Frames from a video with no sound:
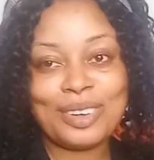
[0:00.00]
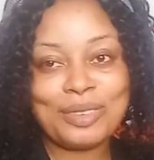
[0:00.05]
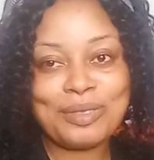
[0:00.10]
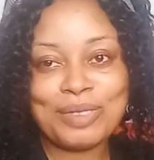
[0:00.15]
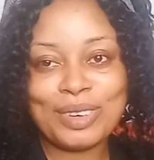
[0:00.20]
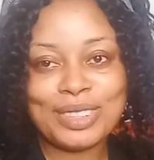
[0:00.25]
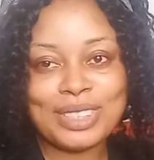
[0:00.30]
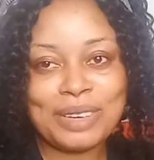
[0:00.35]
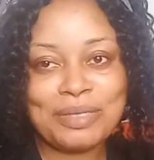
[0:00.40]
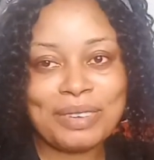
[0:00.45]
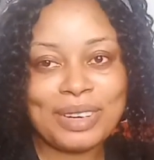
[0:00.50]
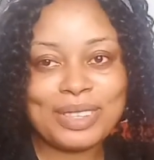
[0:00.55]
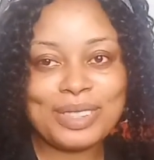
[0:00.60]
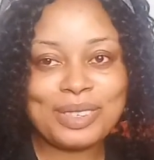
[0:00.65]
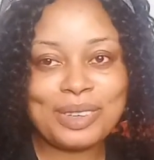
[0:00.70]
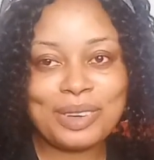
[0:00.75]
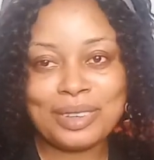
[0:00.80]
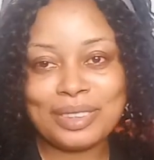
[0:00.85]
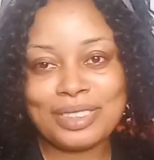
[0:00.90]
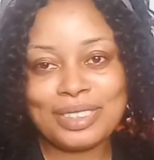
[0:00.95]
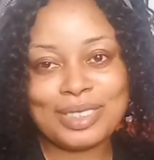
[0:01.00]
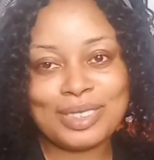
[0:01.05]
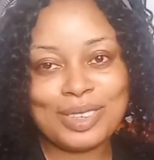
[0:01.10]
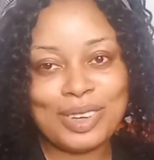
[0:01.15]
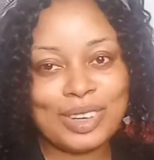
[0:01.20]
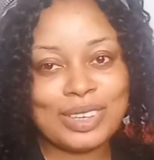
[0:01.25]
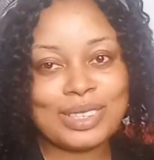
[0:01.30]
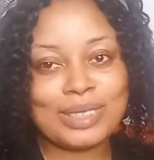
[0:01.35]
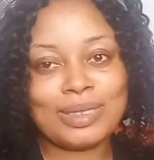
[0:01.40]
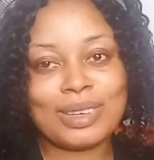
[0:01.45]
talk much about all these
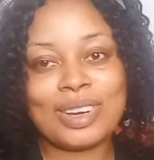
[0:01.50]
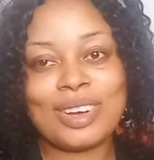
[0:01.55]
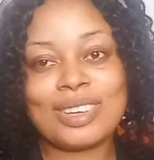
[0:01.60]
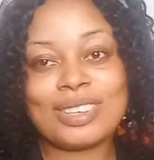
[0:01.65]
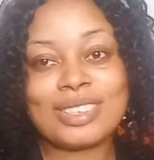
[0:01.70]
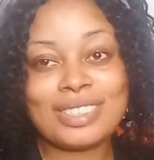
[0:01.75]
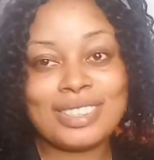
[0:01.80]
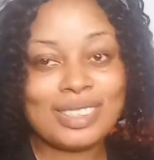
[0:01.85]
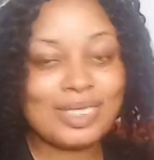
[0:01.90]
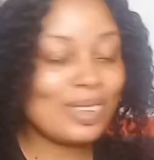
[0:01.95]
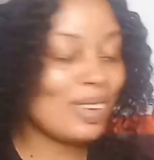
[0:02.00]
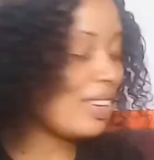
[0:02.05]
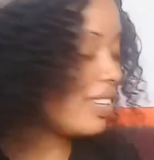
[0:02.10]
oils because these